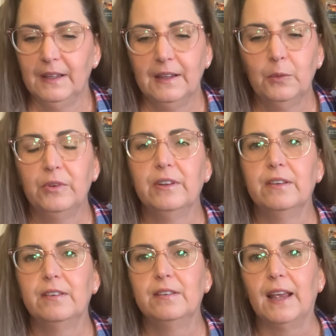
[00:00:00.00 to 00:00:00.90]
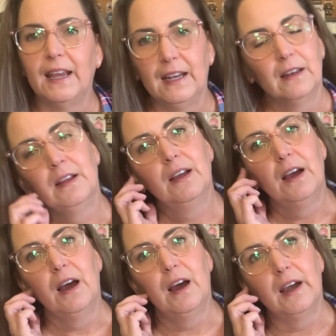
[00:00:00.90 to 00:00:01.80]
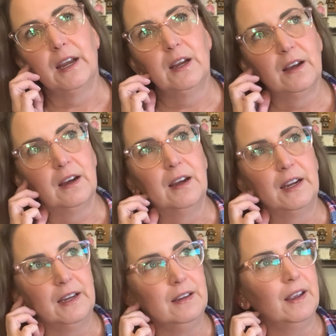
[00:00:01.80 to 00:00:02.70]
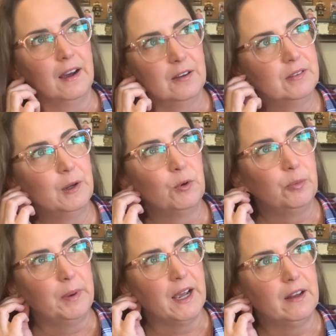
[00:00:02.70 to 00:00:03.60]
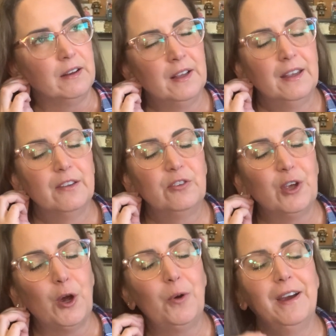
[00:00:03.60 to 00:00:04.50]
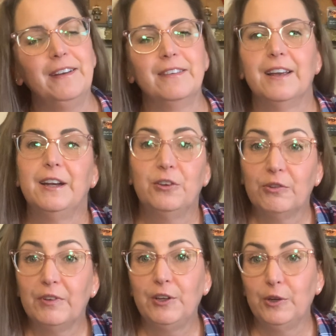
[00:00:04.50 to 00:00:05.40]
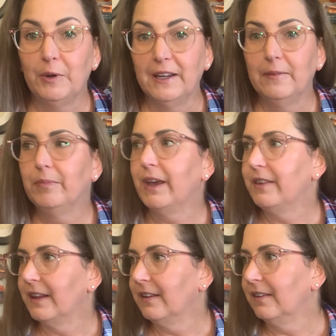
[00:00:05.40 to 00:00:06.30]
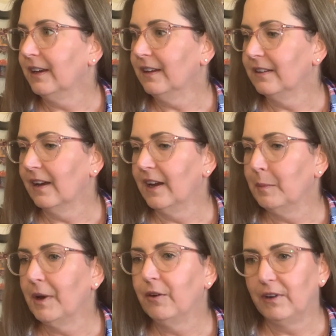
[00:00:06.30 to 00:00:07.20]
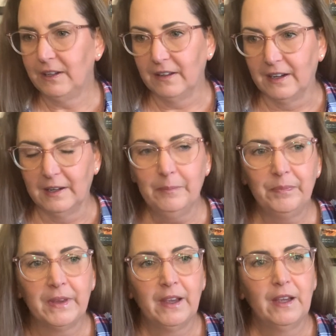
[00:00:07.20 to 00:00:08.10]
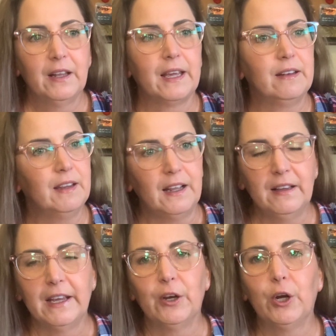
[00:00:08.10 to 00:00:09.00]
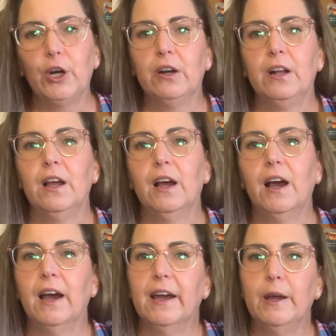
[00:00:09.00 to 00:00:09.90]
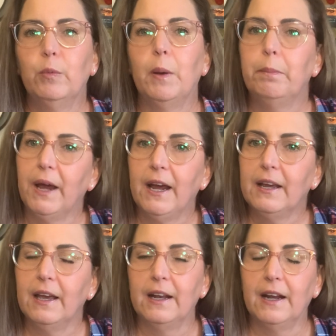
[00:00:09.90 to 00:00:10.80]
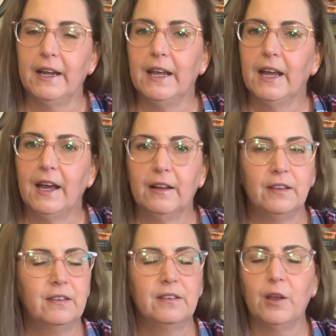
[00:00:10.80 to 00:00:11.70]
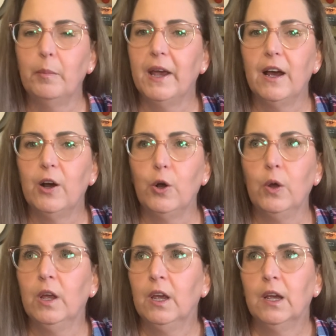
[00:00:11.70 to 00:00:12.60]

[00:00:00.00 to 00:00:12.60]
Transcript: it was insane. Yeah, it was bad. So I decided to redo it. And then the second time I redid it, like a day later, I went back and I somehow